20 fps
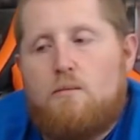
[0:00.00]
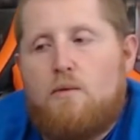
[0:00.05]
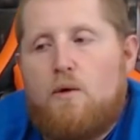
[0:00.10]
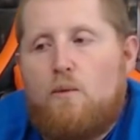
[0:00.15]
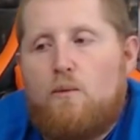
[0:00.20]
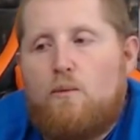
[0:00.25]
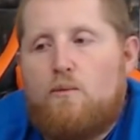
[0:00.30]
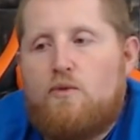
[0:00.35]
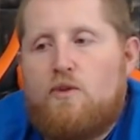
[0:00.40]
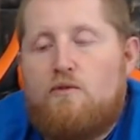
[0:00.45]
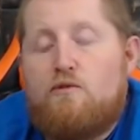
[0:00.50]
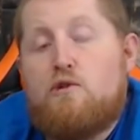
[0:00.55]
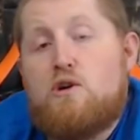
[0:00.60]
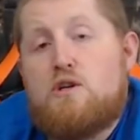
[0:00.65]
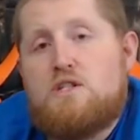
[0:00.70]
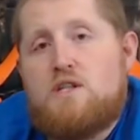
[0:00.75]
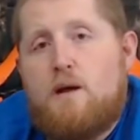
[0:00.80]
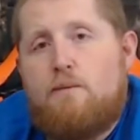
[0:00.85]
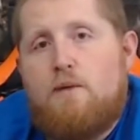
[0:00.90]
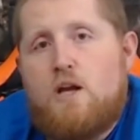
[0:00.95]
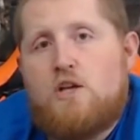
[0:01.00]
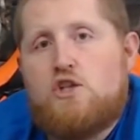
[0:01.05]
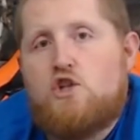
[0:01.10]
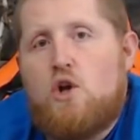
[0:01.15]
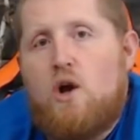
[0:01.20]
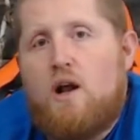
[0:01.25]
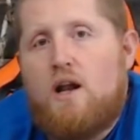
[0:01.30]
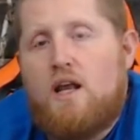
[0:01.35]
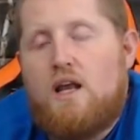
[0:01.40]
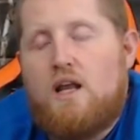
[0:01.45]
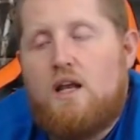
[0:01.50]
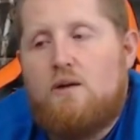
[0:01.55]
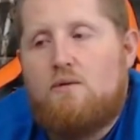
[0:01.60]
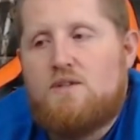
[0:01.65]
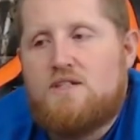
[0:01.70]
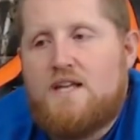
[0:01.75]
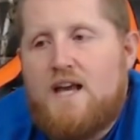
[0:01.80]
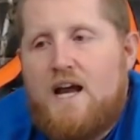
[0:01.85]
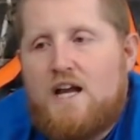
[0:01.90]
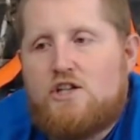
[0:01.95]
but the first time I shot it, it
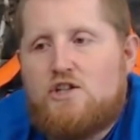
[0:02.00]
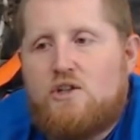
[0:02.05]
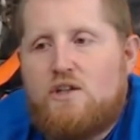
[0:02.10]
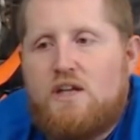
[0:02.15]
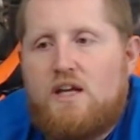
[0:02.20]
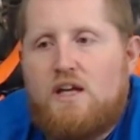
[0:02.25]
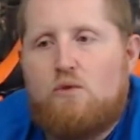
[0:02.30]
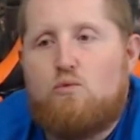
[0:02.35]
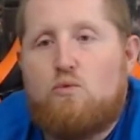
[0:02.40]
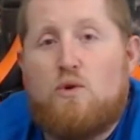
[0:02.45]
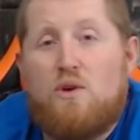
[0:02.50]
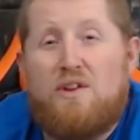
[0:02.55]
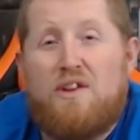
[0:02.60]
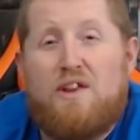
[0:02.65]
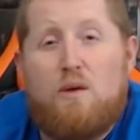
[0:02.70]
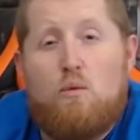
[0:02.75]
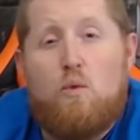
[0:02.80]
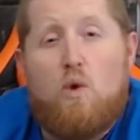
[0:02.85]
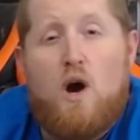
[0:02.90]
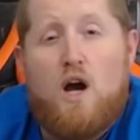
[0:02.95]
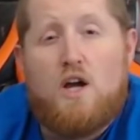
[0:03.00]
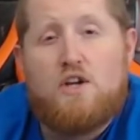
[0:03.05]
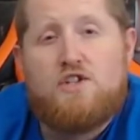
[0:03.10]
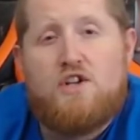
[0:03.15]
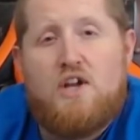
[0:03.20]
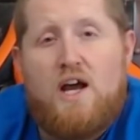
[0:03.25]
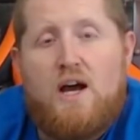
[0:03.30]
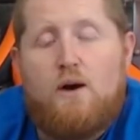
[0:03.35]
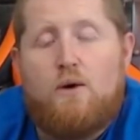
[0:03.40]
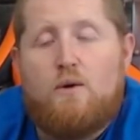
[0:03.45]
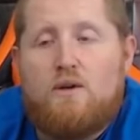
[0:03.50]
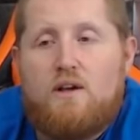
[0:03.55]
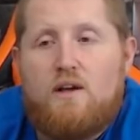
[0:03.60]
was actually really washed out.